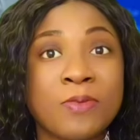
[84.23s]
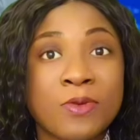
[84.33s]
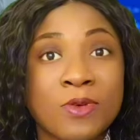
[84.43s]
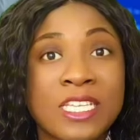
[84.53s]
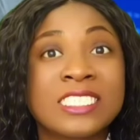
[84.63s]

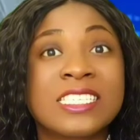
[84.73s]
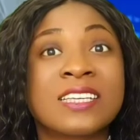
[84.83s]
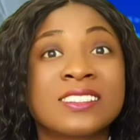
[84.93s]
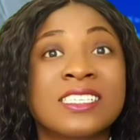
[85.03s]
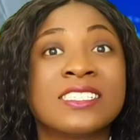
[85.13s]
But Queen
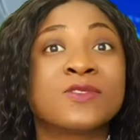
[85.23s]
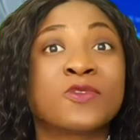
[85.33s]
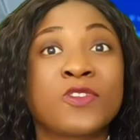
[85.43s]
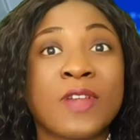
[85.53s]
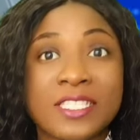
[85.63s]
May
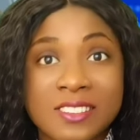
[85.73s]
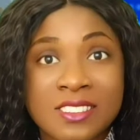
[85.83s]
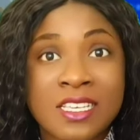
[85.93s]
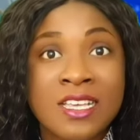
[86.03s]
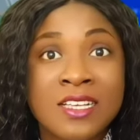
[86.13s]

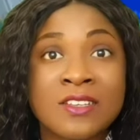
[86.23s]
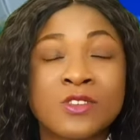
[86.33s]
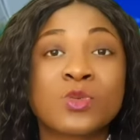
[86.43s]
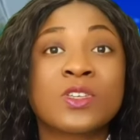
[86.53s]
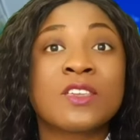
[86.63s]
refused to
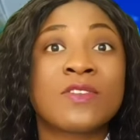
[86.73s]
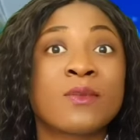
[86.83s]
talk.